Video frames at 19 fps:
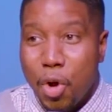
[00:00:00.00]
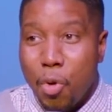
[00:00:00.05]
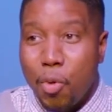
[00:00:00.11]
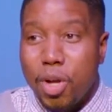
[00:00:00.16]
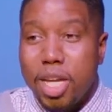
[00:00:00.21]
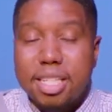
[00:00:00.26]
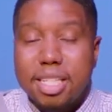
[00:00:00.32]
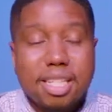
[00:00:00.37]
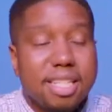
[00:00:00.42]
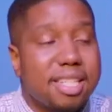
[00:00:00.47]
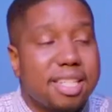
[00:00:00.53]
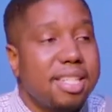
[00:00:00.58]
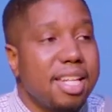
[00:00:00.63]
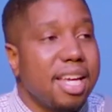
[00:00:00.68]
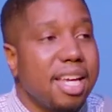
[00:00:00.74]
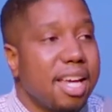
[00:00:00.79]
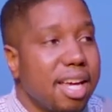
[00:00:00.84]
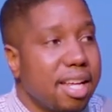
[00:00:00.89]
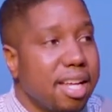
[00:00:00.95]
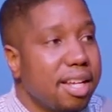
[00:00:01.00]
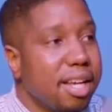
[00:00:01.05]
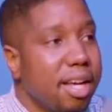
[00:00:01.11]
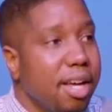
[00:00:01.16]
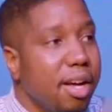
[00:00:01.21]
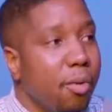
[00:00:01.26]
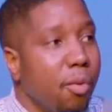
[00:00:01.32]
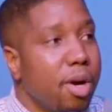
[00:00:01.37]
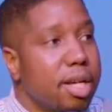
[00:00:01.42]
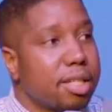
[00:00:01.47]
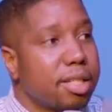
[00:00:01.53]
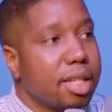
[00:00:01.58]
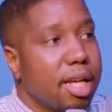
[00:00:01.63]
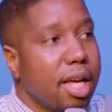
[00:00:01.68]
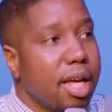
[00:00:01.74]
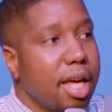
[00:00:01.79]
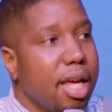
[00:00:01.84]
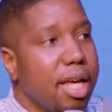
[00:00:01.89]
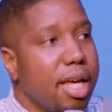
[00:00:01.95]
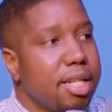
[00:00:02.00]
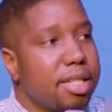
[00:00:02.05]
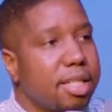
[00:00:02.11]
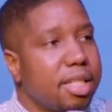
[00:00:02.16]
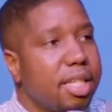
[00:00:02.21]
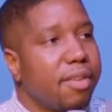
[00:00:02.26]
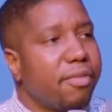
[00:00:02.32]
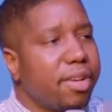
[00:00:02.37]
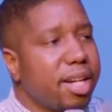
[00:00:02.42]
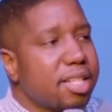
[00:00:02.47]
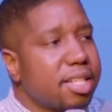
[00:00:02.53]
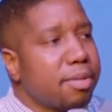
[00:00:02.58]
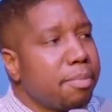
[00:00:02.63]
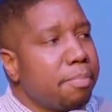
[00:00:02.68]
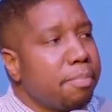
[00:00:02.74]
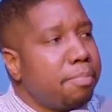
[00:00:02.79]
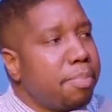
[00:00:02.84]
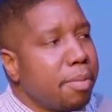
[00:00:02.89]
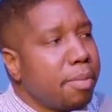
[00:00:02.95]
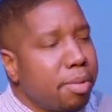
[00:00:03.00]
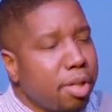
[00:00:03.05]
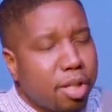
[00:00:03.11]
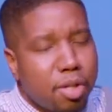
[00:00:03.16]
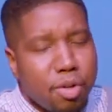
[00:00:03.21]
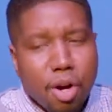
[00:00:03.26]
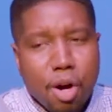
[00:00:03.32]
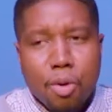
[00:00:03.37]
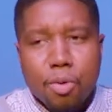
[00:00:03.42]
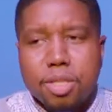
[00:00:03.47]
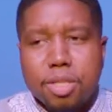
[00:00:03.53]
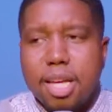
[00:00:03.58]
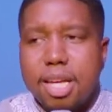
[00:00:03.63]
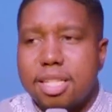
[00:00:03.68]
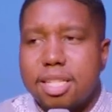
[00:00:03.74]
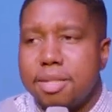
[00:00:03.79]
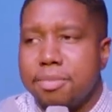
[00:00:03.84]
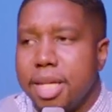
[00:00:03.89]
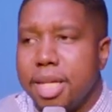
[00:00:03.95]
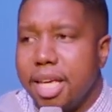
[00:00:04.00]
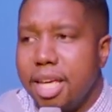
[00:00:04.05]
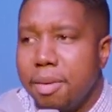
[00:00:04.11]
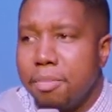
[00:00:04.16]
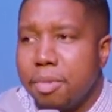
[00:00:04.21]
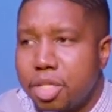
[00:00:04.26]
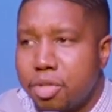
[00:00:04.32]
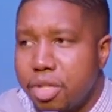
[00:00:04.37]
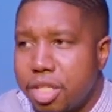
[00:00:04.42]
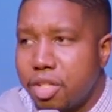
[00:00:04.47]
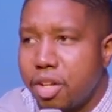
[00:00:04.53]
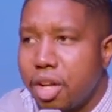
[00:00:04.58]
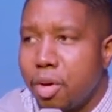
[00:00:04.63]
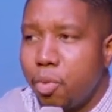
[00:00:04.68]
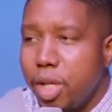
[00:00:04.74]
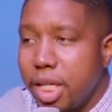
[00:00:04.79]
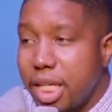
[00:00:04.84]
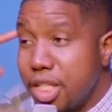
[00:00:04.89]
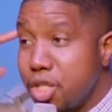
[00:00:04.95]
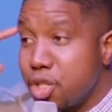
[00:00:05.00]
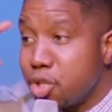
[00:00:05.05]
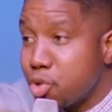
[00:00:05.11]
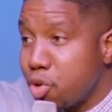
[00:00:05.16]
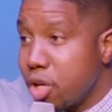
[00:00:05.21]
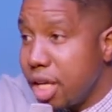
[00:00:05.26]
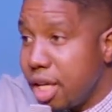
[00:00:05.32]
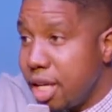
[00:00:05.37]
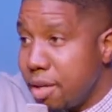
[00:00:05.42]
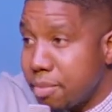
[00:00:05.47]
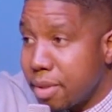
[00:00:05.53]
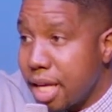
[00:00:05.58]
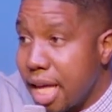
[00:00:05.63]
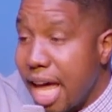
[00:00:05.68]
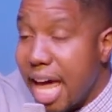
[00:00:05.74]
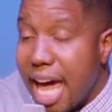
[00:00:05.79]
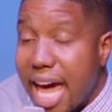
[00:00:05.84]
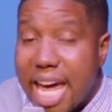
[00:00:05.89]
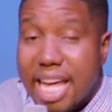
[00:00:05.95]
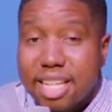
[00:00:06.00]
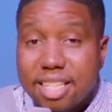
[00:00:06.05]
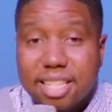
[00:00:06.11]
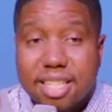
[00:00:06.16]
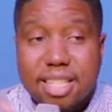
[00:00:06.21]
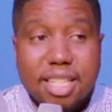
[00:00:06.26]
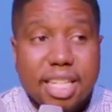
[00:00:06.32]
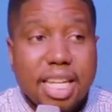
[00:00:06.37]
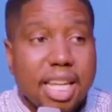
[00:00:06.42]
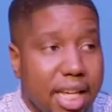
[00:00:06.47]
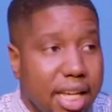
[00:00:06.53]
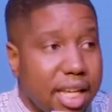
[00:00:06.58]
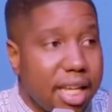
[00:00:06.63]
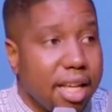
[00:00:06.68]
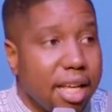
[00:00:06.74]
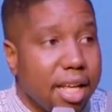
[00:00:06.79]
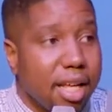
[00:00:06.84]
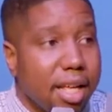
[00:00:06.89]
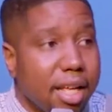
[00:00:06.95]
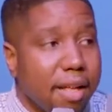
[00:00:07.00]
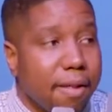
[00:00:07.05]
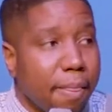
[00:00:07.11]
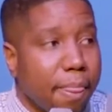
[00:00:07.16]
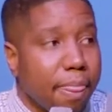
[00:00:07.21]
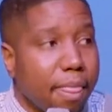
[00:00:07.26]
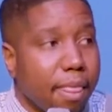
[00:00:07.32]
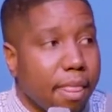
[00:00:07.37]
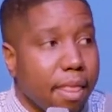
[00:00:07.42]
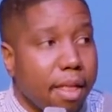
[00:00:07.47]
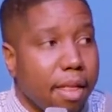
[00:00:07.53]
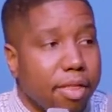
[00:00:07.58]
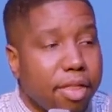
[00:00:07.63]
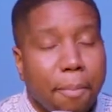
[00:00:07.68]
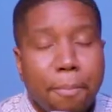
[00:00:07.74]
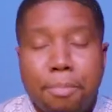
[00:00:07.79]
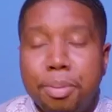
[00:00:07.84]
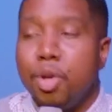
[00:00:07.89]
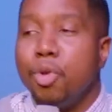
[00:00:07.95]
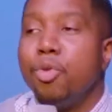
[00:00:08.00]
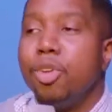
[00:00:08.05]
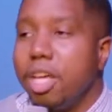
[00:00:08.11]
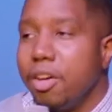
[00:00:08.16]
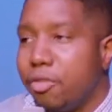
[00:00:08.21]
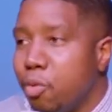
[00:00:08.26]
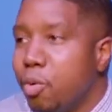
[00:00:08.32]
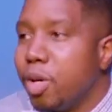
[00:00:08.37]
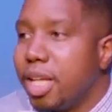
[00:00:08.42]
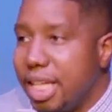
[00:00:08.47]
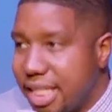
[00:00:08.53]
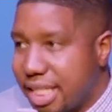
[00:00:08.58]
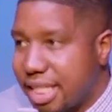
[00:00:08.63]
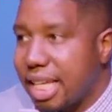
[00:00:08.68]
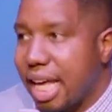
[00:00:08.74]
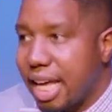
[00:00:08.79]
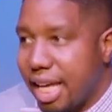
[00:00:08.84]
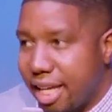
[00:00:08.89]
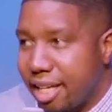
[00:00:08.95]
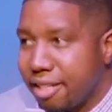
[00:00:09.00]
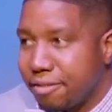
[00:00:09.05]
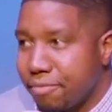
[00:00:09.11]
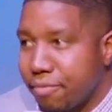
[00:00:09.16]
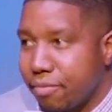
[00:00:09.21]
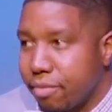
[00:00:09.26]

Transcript: What he just did was he's given us some biblical Old Testament imagery so that we can dream and see the beauty of what he's saying.